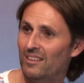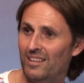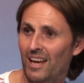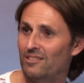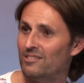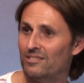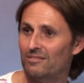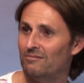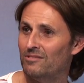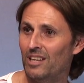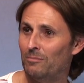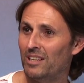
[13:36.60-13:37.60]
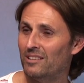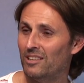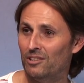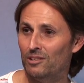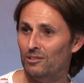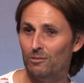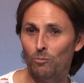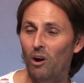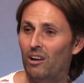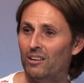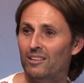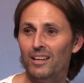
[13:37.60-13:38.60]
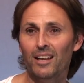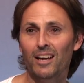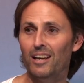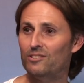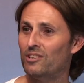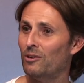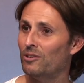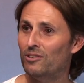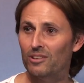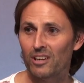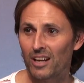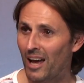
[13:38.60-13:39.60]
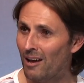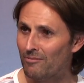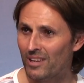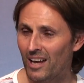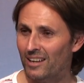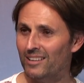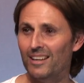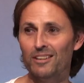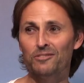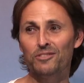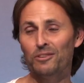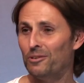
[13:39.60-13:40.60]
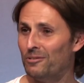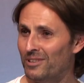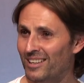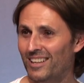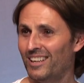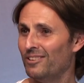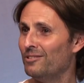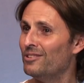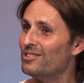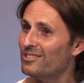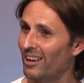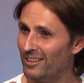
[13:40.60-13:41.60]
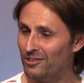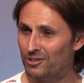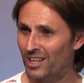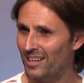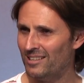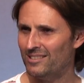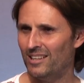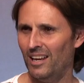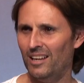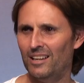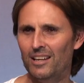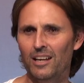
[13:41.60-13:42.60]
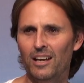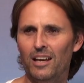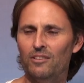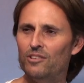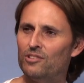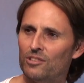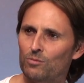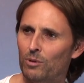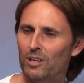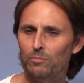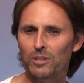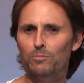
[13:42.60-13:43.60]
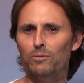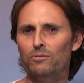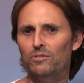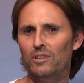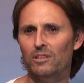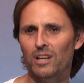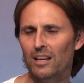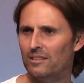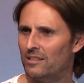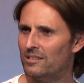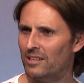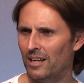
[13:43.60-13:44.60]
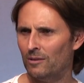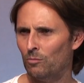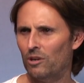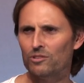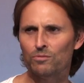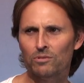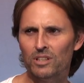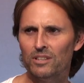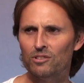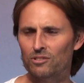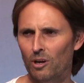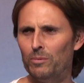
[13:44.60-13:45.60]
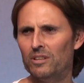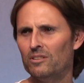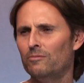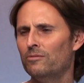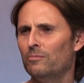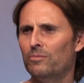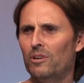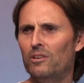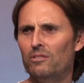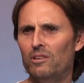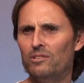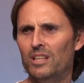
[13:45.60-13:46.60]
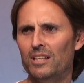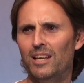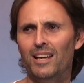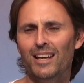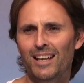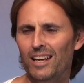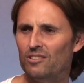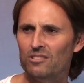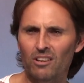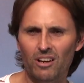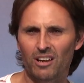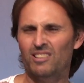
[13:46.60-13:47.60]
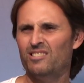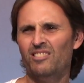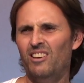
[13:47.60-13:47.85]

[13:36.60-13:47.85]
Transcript: That's something that you want, and so you're going to have that until you decide to change that. Mm-hmm. And this is where people don't understand what's really stopping them from progressing. It's not